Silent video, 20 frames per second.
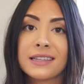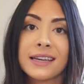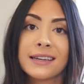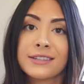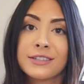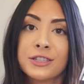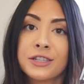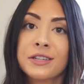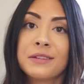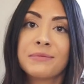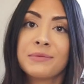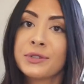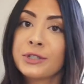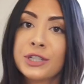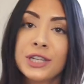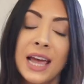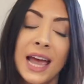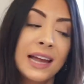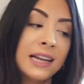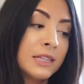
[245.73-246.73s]
Like she
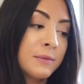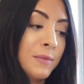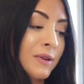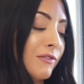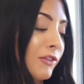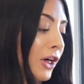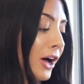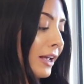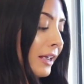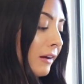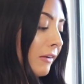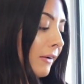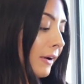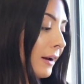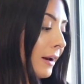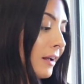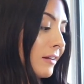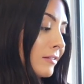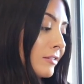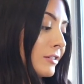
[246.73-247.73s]
hates me vlogging
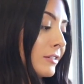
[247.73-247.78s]
right now.